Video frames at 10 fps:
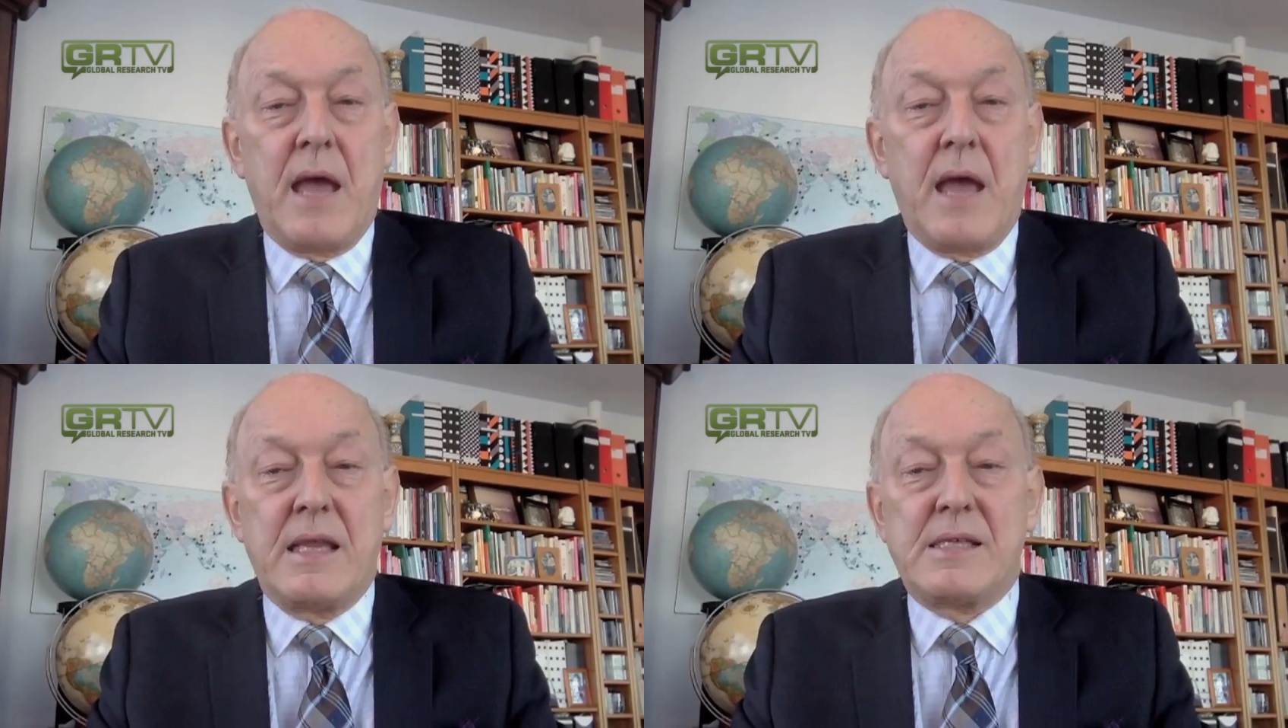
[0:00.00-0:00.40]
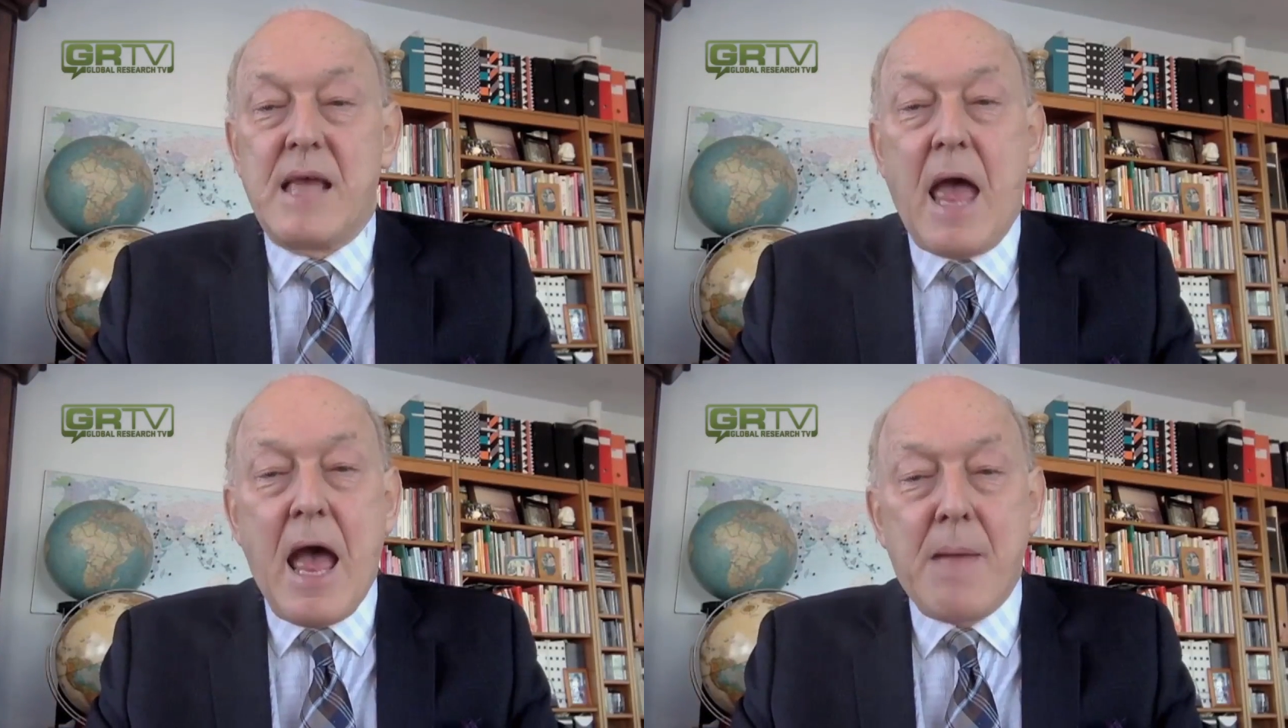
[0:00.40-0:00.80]
and
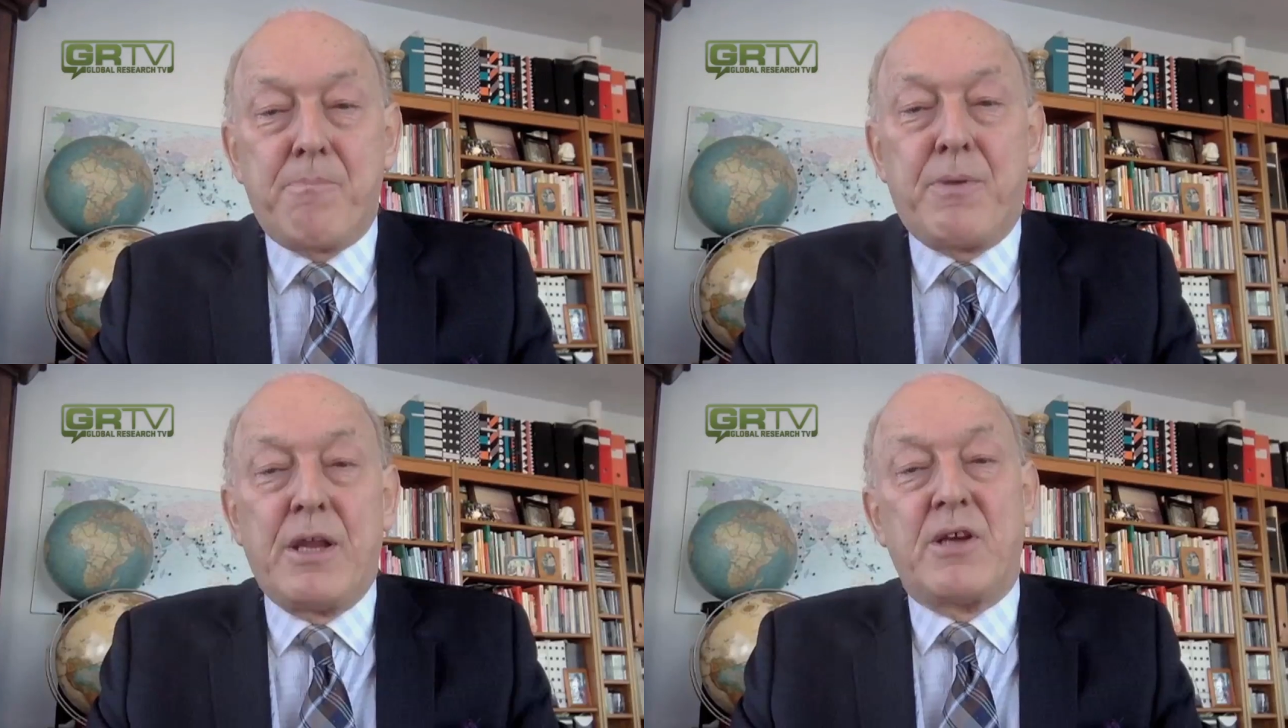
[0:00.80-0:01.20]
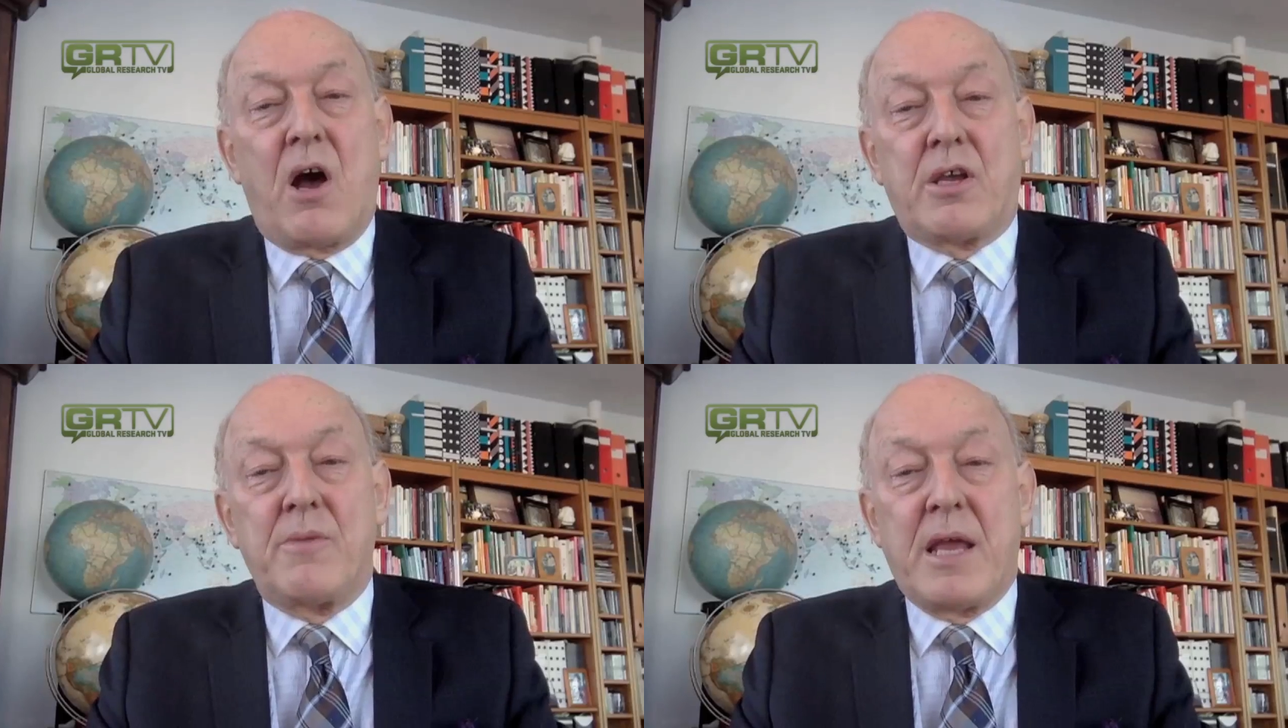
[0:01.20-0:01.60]
it's amply
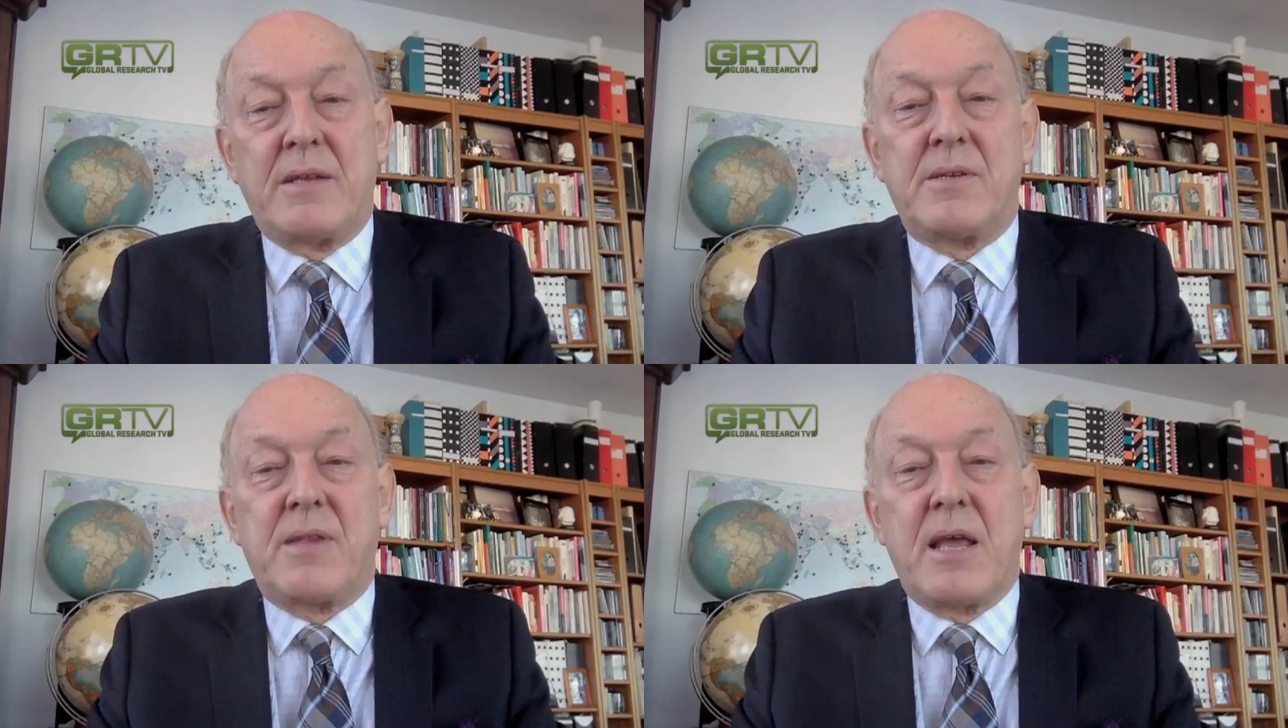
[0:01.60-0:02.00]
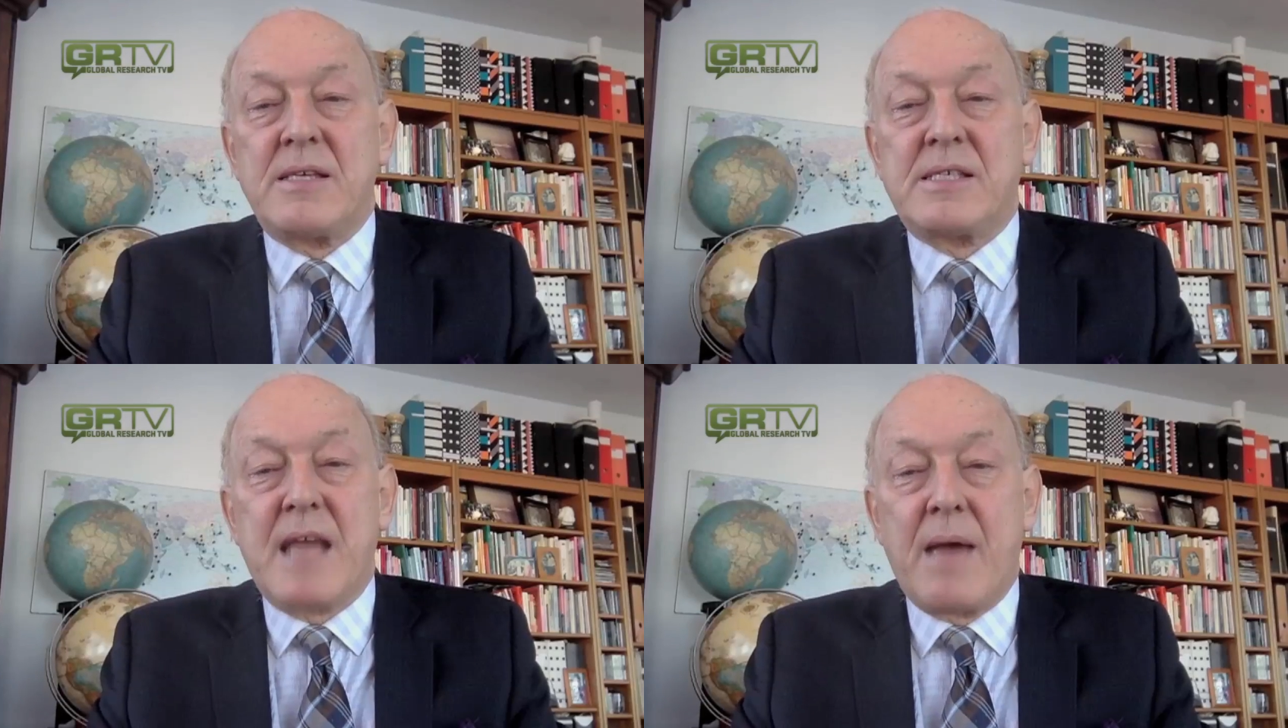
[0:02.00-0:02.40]
documented, that
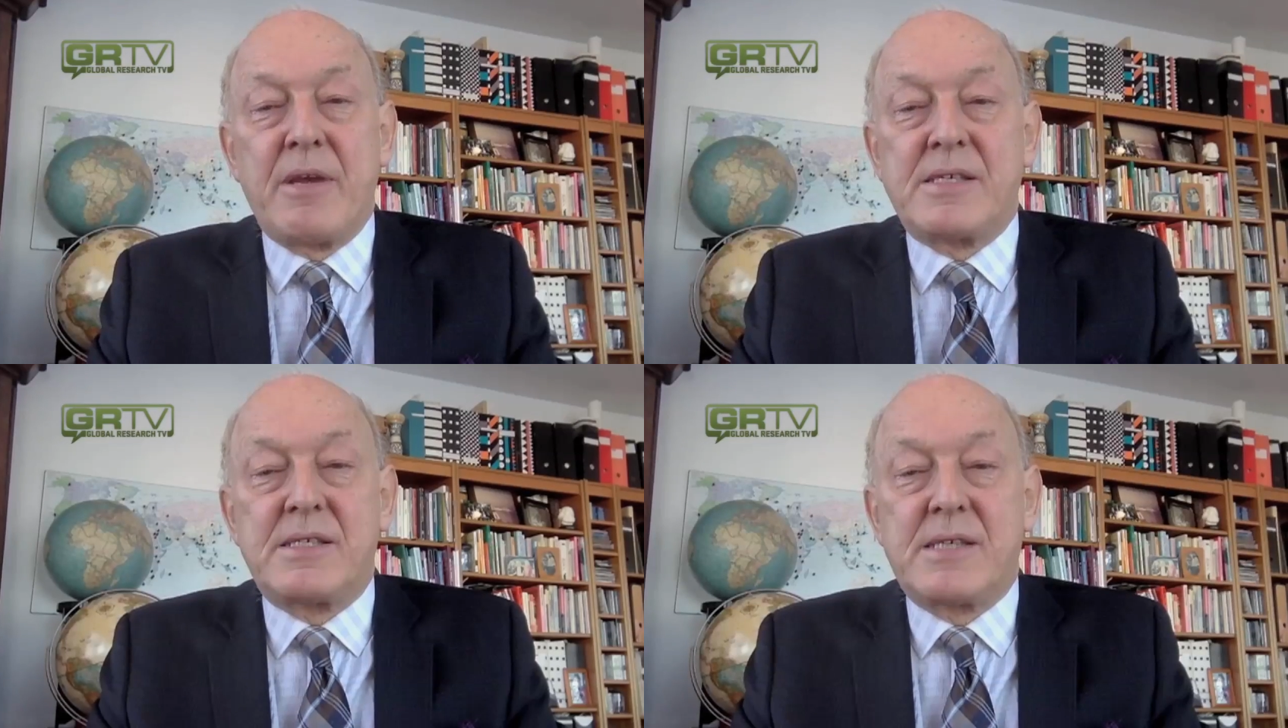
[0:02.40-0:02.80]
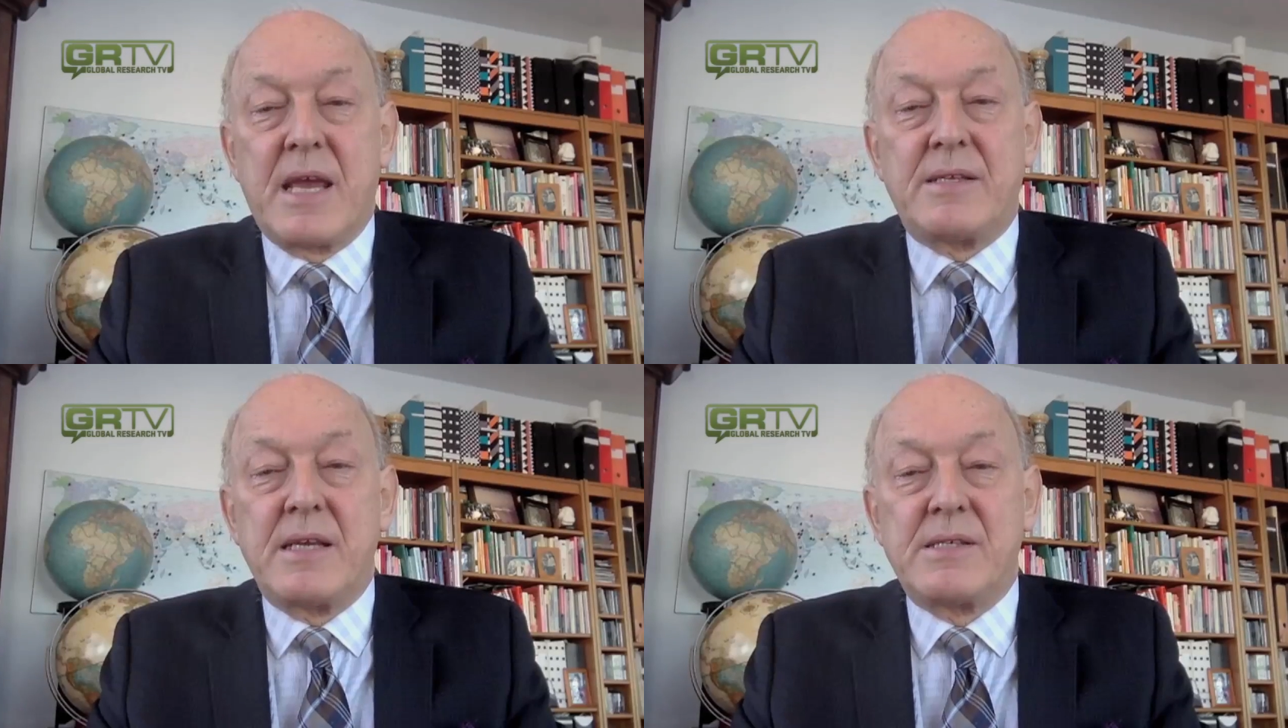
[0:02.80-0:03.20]
Islamic
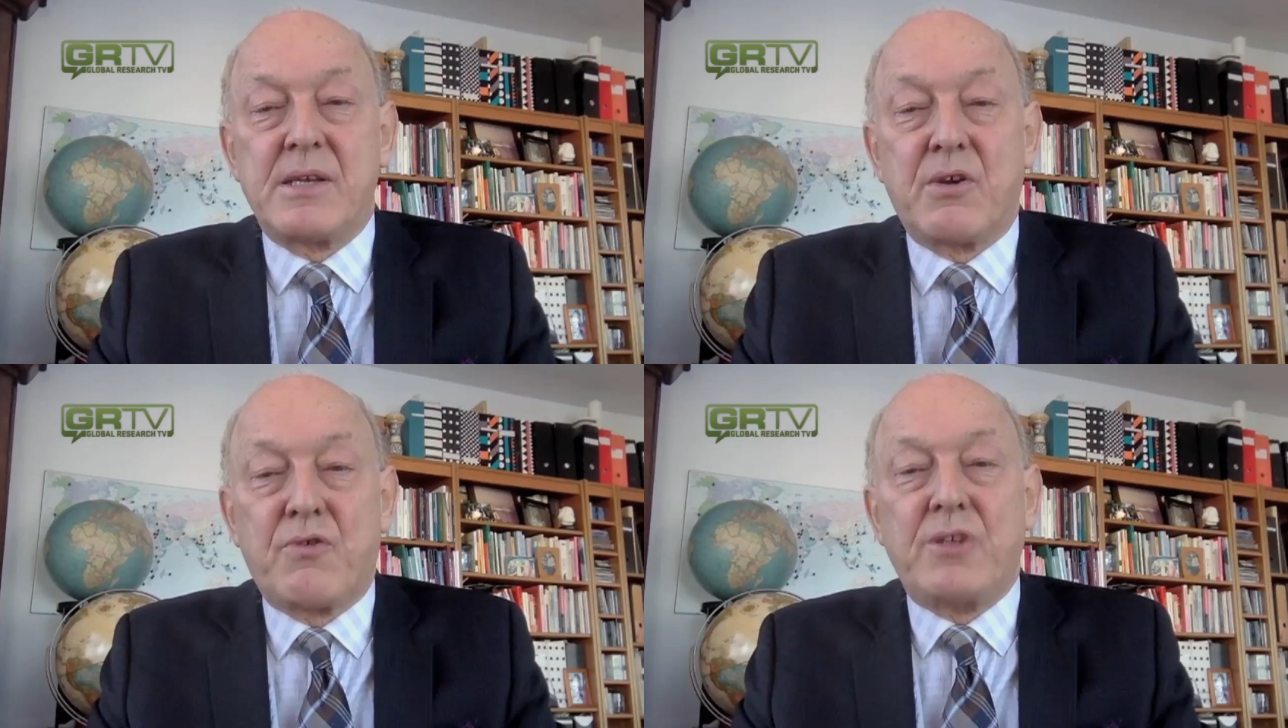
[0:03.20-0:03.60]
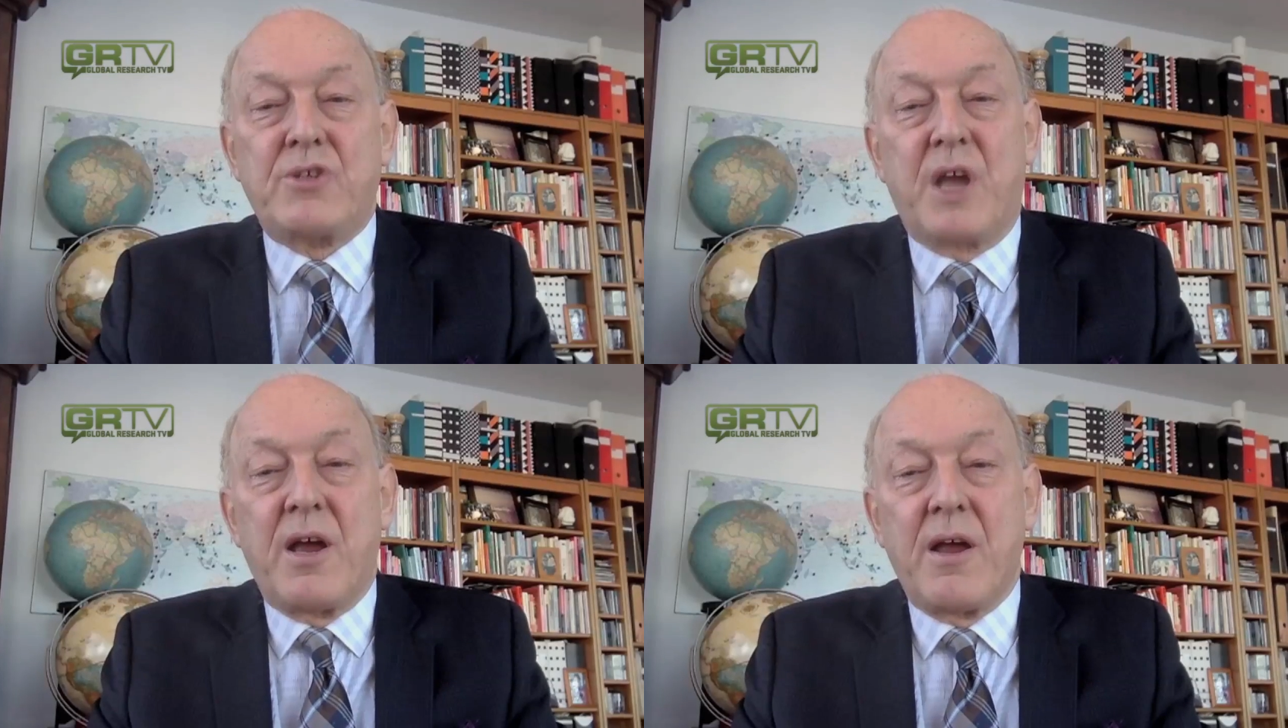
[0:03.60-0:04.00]
State is a
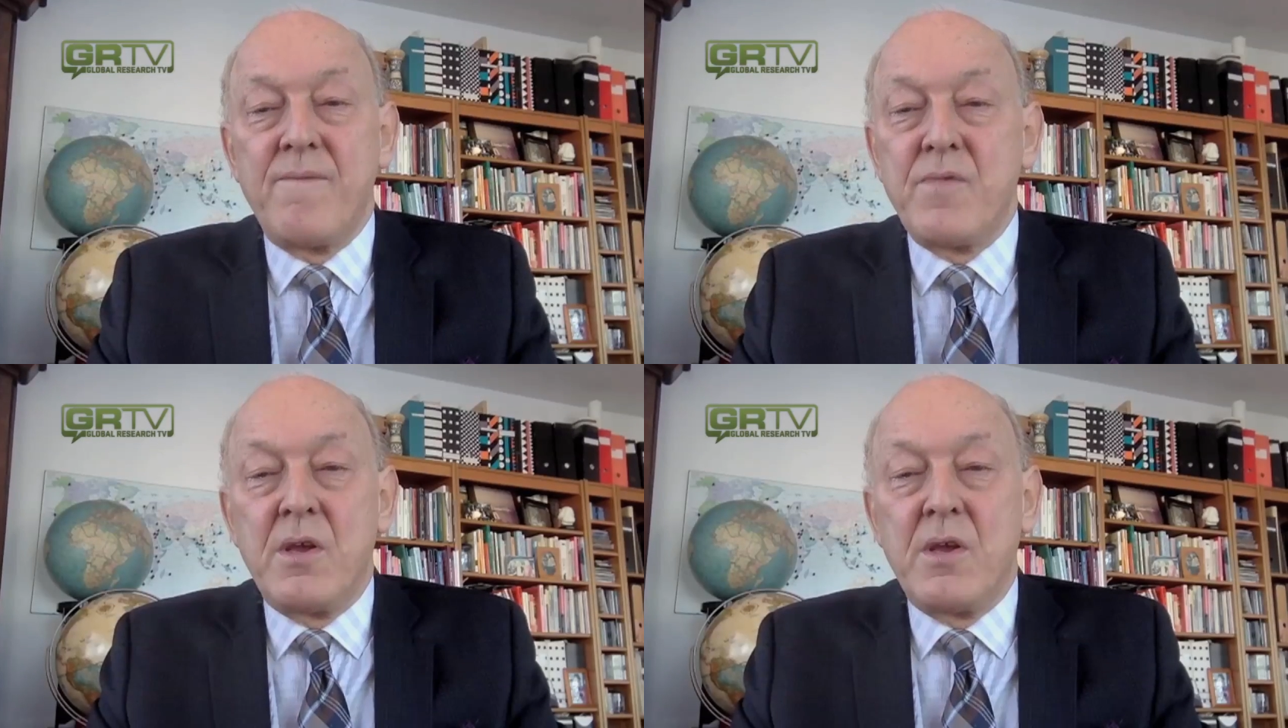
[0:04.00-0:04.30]
creature